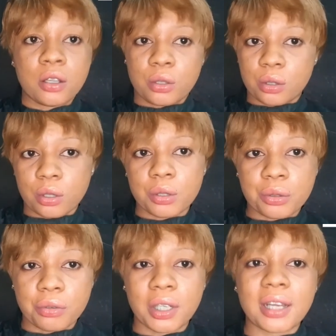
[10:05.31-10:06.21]
to
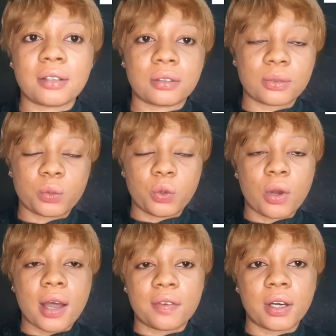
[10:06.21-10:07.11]
sunscreen and who
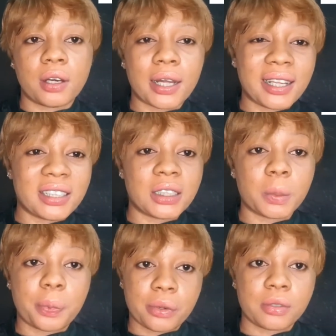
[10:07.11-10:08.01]
have allergy
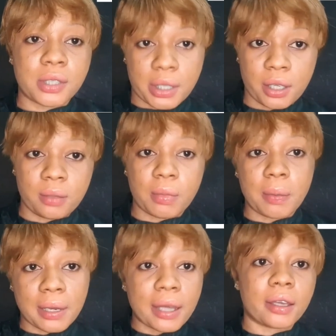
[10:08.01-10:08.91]
prone skin,
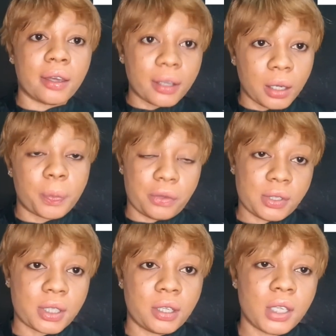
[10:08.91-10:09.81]
maybe like acne prone
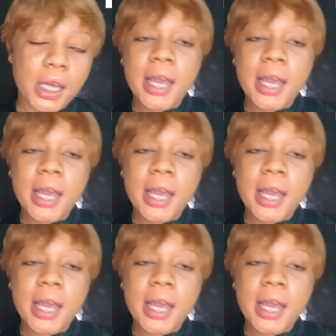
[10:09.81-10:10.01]
skin.